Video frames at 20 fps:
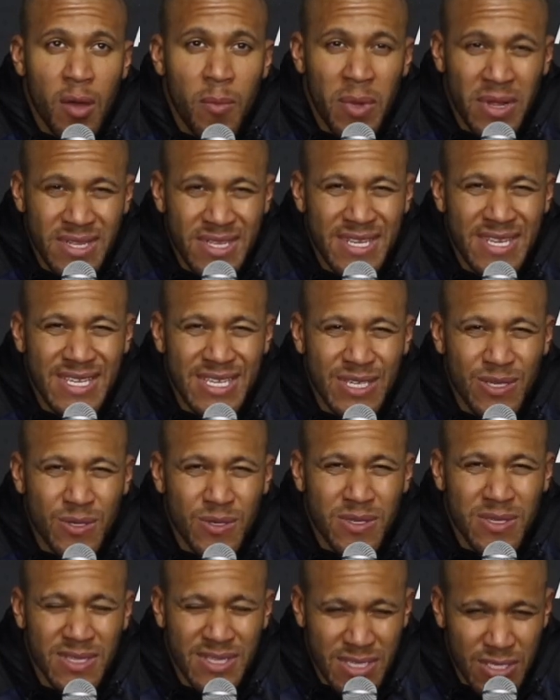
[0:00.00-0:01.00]
But
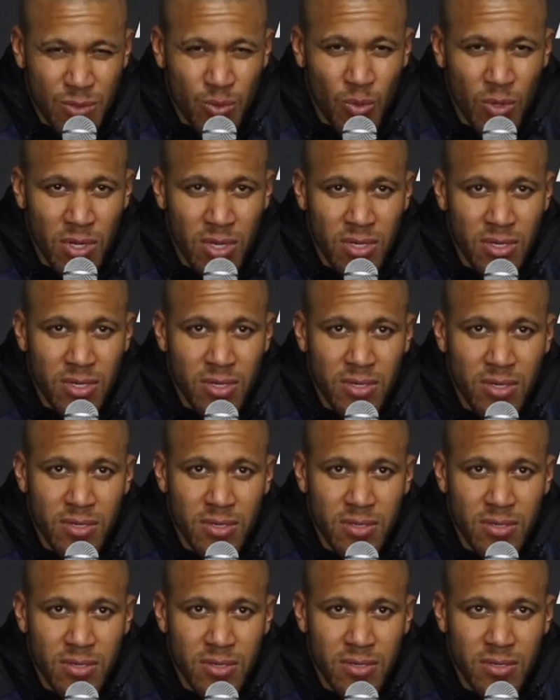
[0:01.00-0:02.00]
this one,
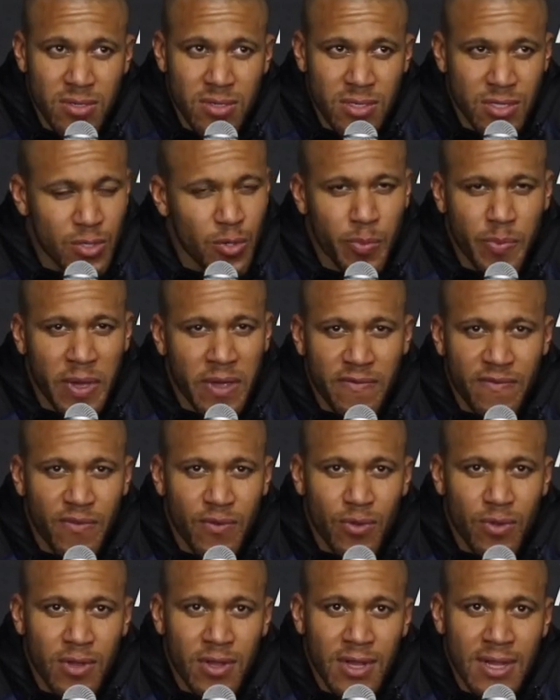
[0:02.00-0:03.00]
so
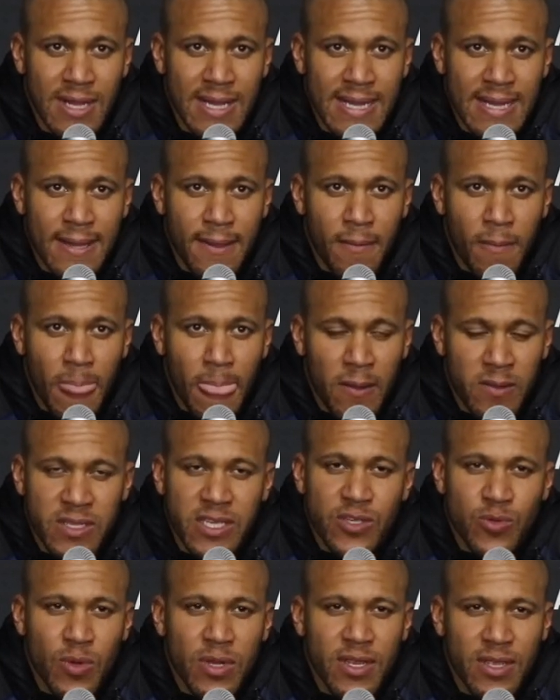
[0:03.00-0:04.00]
painful.
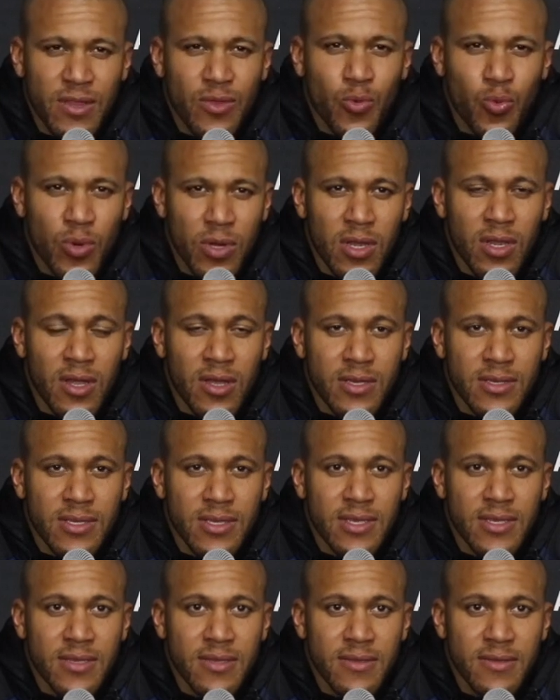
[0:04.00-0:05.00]
This one is a real
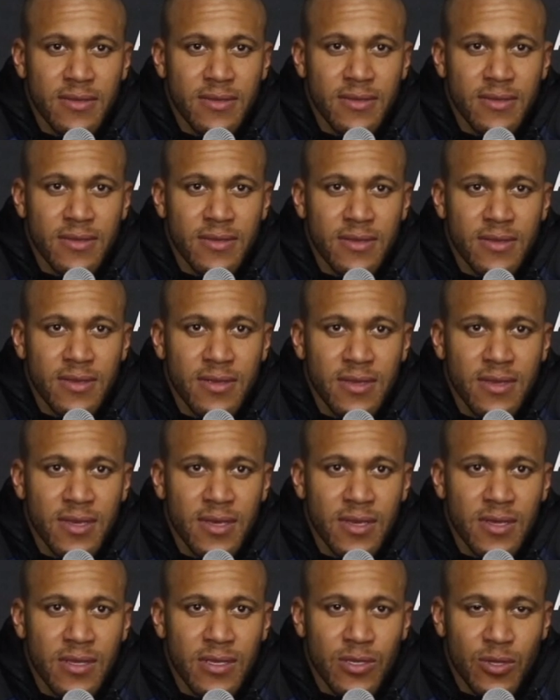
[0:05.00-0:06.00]
loss.
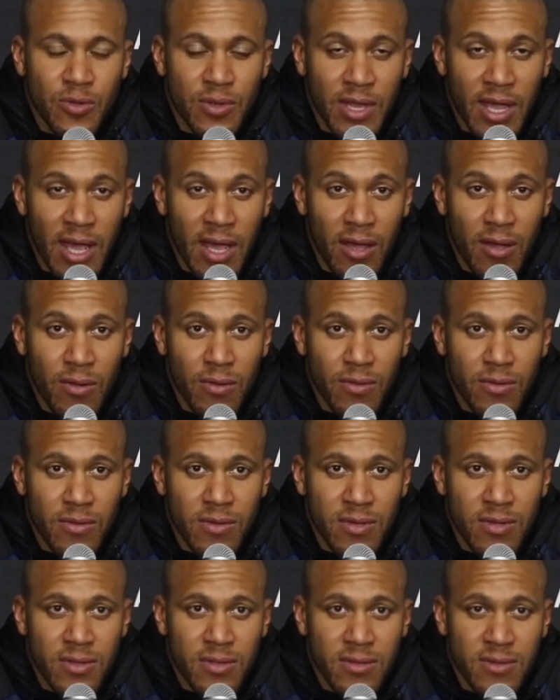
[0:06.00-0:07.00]
So now,
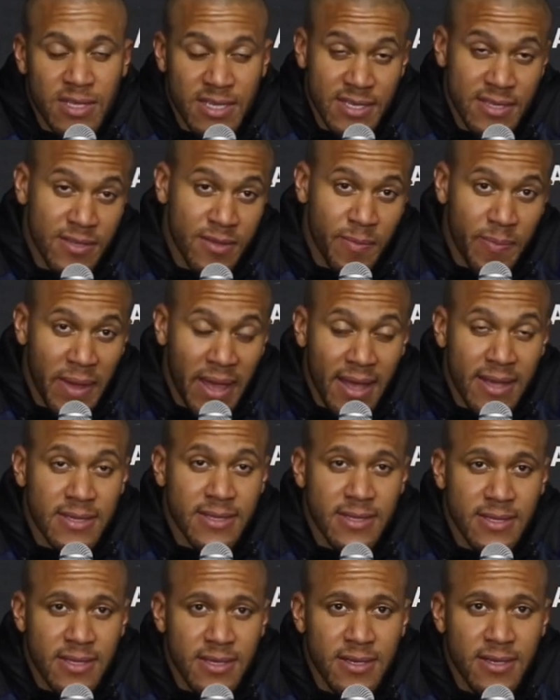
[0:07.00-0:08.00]
this is a
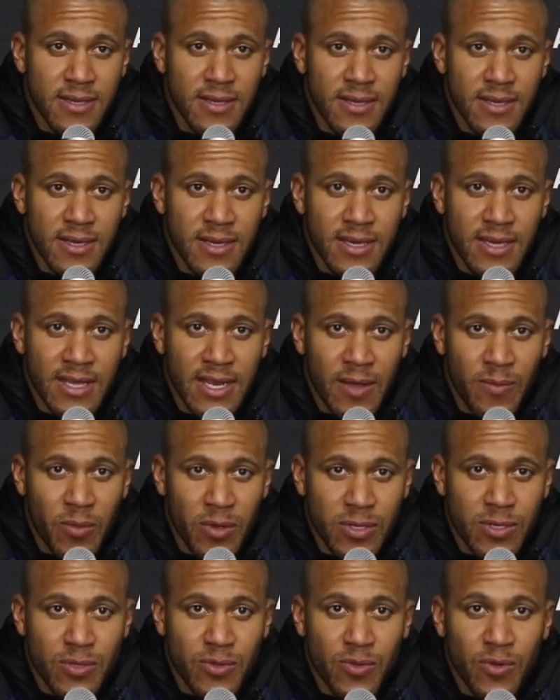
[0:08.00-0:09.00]
past, and I
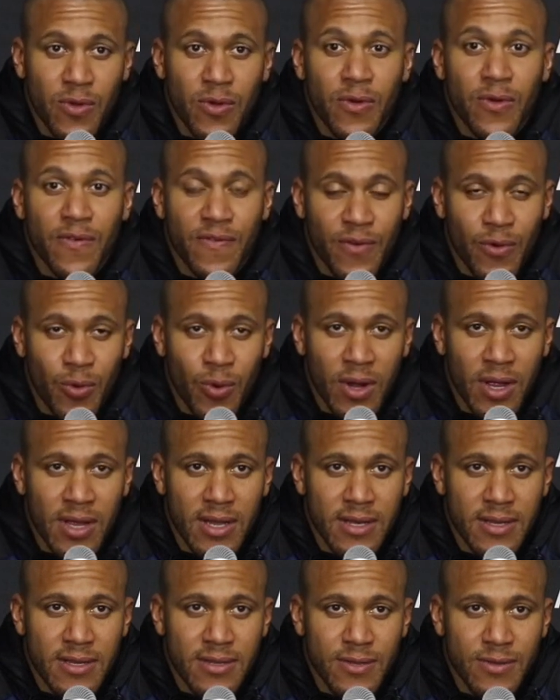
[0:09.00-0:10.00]
must go
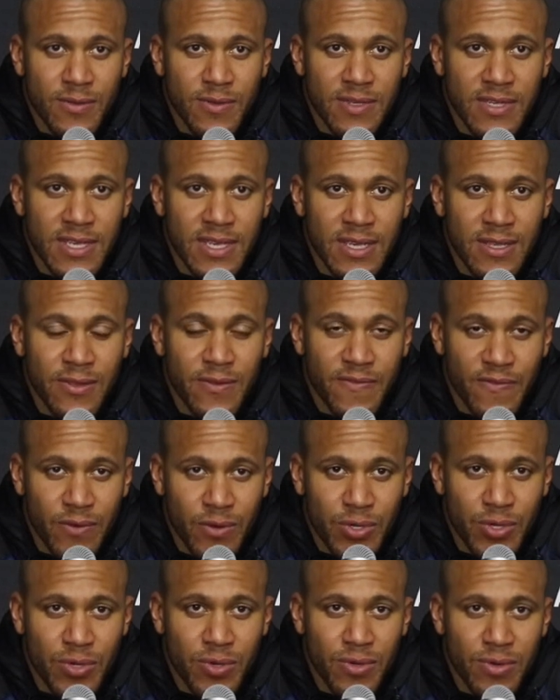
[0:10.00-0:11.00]
forward to see the
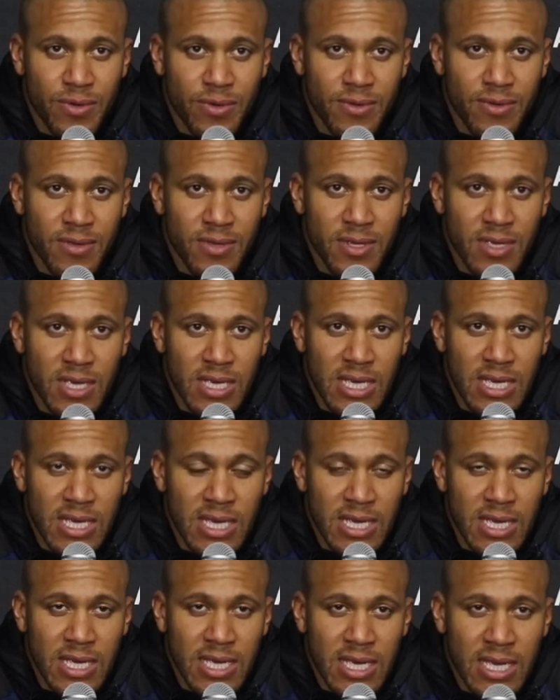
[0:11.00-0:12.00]
future,
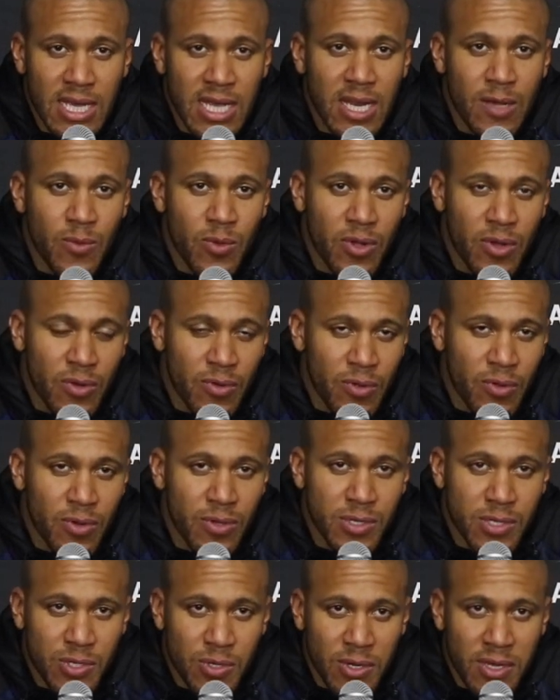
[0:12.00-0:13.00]
and I'm going to go
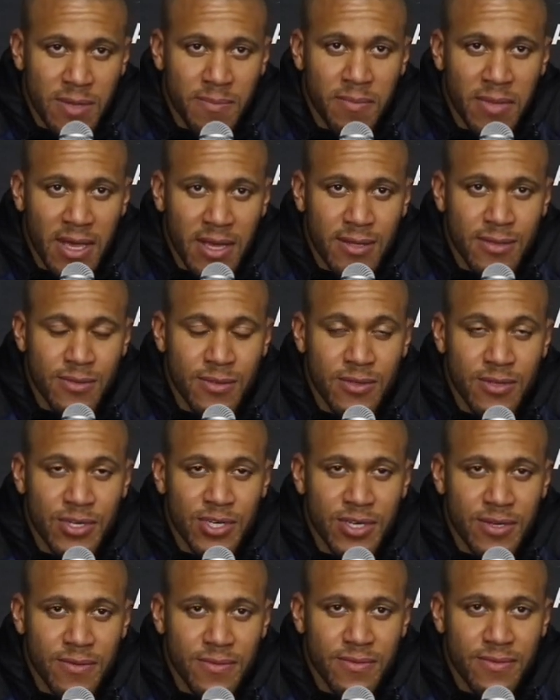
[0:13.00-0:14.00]
straight back to the
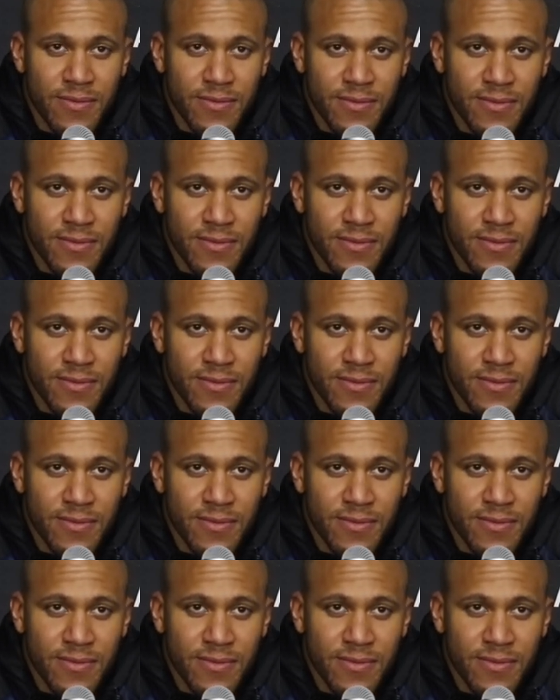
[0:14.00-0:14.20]
gym.